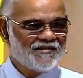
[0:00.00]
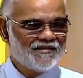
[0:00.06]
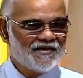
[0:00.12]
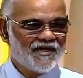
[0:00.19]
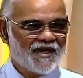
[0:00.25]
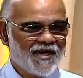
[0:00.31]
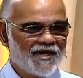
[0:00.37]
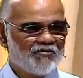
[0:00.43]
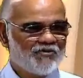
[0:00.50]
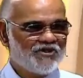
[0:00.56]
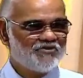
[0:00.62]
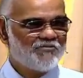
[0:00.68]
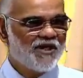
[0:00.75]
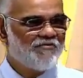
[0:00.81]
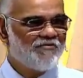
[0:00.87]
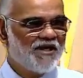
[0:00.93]
the language
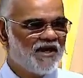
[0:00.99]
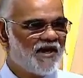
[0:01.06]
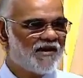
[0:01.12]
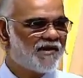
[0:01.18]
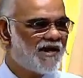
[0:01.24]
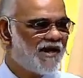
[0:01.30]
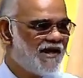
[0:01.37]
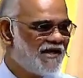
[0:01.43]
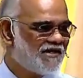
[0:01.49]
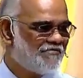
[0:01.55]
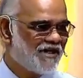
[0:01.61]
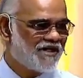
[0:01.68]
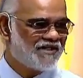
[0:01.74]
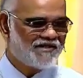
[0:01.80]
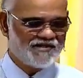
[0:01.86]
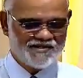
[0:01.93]
may be archaic,
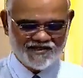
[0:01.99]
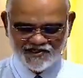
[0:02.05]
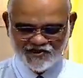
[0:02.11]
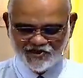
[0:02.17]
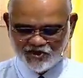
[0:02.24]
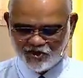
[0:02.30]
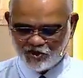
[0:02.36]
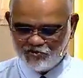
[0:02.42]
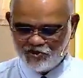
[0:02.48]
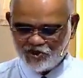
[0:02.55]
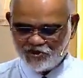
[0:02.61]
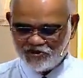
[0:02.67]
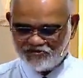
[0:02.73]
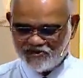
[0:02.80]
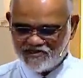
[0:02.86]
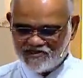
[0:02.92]
but it's so beautiful.